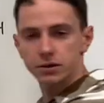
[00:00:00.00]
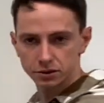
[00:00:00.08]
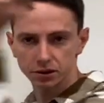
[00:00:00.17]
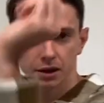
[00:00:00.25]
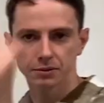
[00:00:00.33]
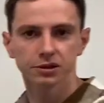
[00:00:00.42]

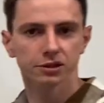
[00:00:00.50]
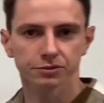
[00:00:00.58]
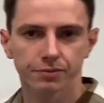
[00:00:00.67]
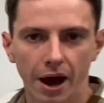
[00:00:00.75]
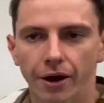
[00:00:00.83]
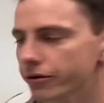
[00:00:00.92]
It
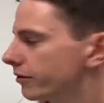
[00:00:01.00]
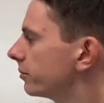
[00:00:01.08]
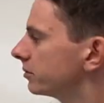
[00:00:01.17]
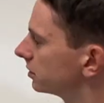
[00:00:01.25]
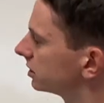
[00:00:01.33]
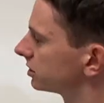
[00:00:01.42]
doesn't matter, right?
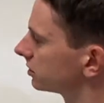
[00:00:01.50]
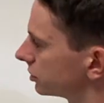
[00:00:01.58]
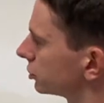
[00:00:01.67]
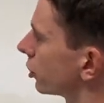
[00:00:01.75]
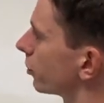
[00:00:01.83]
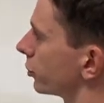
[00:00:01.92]
But let's
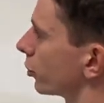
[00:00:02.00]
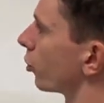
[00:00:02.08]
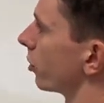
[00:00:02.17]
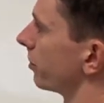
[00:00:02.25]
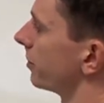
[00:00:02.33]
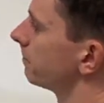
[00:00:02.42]
start with the
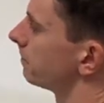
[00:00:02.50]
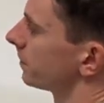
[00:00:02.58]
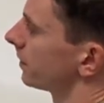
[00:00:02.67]
orbit.